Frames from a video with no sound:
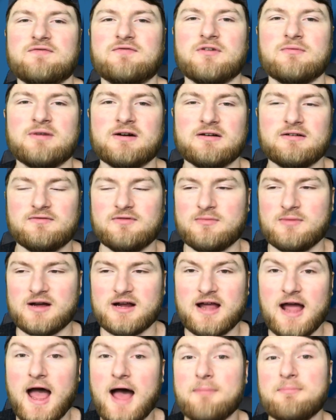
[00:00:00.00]
from a
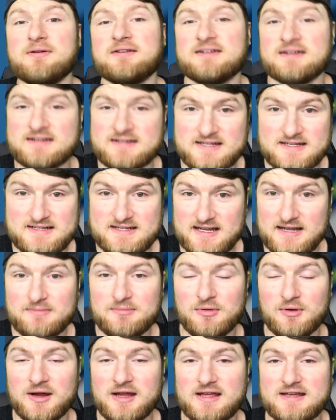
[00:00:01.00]
competency
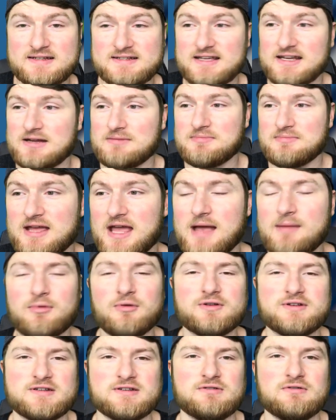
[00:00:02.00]
standpoint, is going to
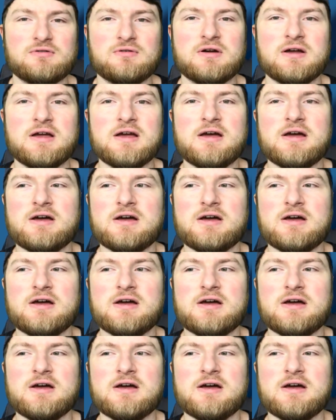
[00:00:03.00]
able to